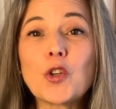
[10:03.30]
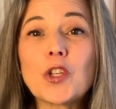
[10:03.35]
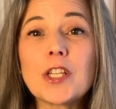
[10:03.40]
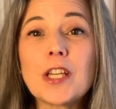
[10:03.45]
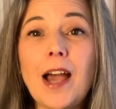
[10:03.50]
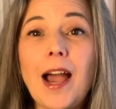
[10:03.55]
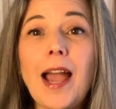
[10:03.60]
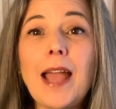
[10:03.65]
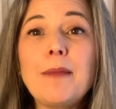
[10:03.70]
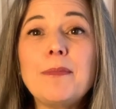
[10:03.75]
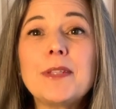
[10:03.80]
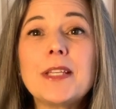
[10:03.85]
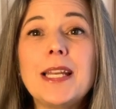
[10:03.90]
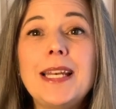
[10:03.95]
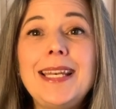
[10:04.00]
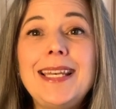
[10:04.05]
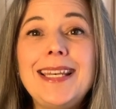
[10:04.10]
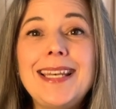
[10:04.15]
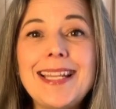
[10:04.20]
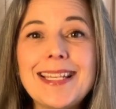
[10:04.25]
time to
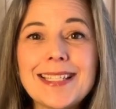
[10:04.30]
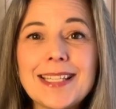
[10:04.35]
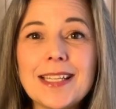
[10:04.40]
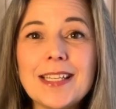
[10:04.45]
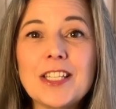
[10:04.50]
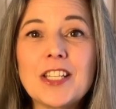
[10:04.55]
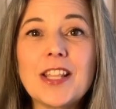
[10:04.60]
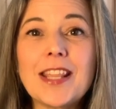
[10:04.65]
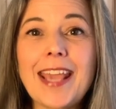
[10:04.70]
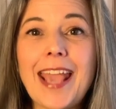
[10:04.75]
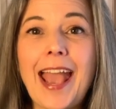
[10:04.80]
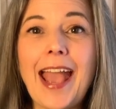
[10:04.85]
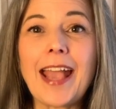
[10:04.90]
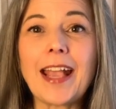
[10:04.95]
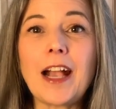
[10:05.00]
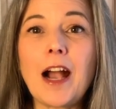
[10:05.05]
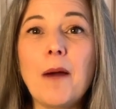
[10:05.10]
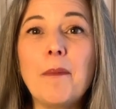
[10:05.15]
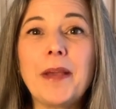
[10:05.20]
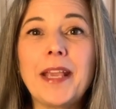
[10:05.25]
listen to the air
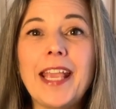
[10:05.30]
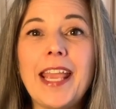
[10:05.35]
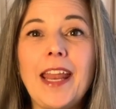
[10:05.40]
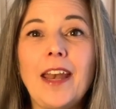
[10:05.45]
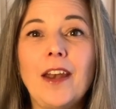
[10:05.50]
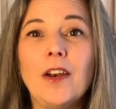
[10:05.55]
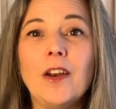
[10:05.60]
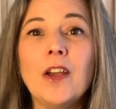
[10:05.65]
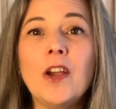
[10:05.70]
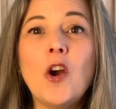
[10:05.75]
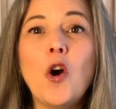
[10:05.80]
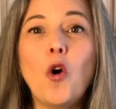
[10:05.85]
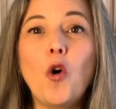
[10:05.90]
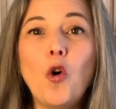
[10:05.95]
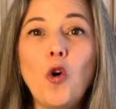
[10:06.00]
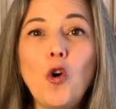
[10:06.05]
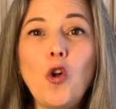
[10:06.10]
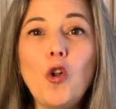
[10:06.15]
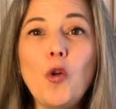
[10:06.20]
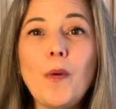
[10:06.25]
coming in,
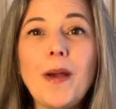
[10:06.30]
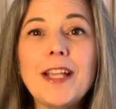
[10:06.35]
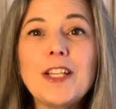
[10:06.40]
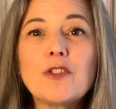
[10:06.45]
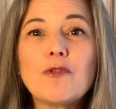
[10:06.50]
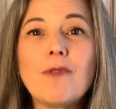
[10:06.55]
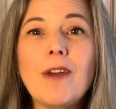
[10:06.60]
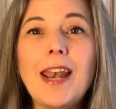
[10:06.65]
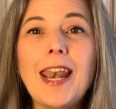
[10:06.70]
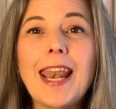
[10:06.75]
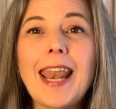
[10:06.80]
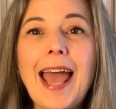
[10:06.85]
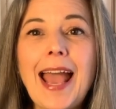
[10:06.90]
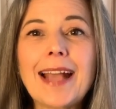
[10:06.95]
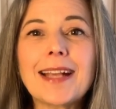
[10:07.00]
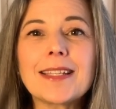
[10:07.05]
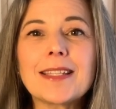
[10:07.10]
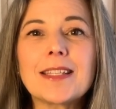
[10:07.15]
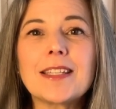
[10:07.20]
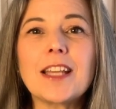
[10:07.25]
always
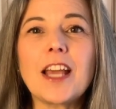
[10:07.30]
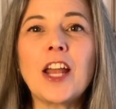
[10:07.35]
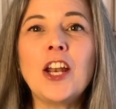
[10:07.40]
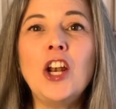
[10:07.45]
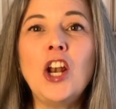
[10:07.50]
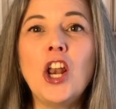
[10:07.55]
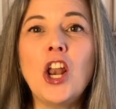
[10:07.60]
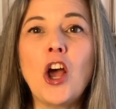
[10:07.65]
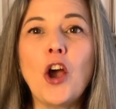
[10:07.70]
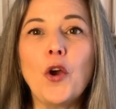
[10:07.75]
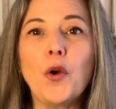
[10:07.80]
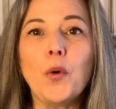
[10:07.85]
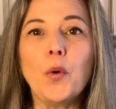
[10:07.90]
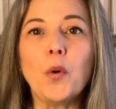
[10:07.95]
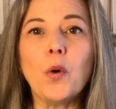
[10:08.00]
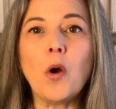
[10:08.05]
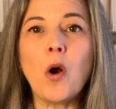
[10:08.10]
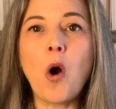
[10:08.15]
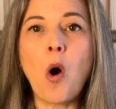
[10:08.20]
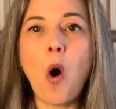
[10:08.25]
relaxed and low.
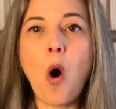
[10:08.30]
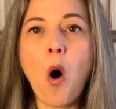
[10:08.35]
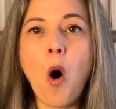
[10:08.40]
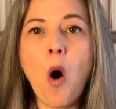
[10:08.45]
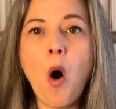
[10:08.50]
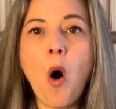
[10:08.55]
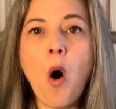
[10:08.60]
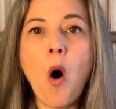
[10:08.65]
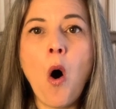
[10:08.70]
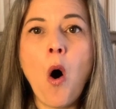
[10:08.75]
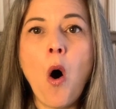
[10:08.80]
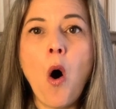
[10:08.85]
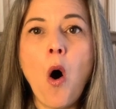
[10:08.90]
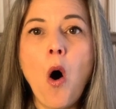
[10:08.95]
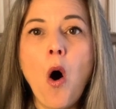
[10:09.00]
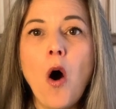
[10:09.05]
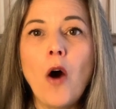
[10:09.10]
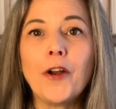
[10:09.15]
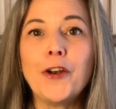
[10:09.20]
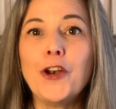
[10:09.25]

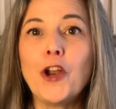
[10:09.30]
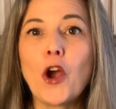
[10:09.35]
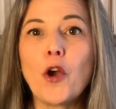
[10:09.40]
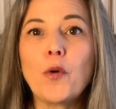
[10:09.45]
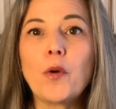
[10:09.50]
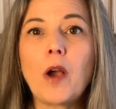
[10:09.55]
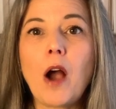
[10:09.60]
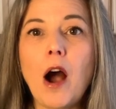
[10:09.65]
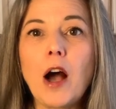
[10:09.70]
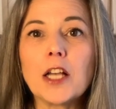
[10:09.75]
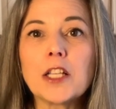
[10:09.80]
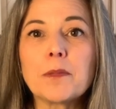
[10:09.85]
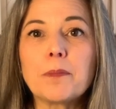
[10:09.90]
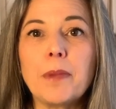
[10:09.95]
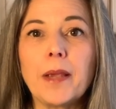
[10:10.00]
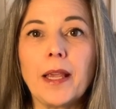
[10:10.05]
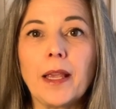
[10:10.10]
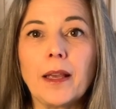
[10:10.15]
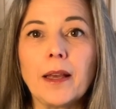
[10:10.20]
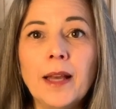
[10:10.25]
no
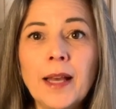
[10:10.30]
gasping.